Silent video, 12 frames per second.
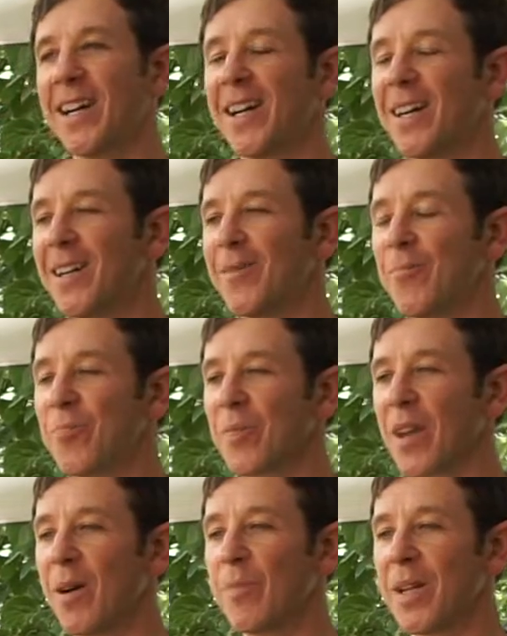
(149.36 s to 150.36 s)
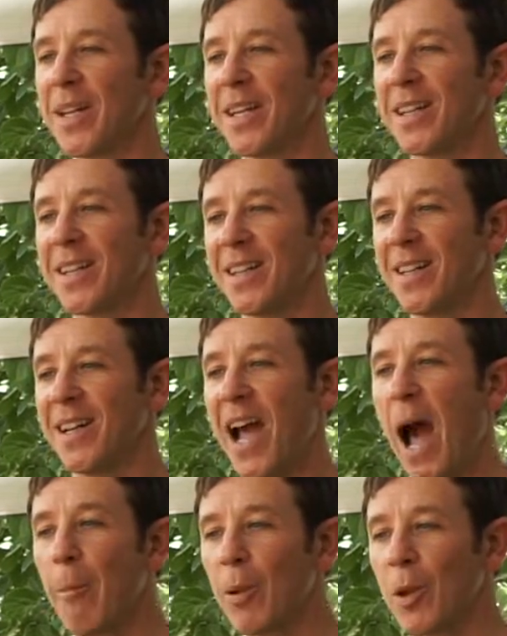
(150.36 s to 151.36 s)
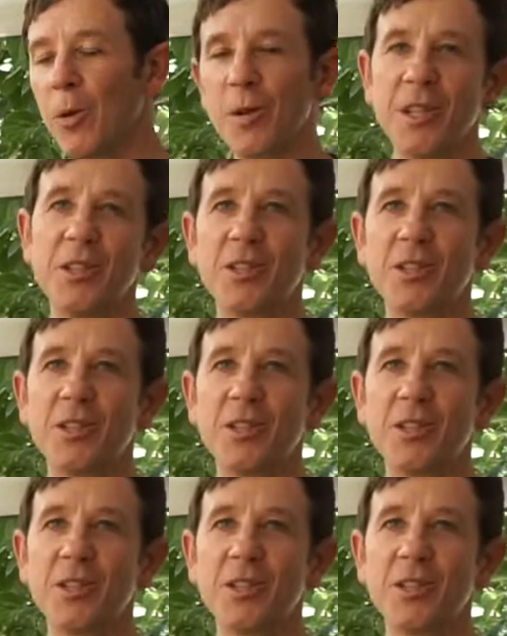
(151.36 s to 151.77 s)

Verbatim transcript: a, um, a big, abalone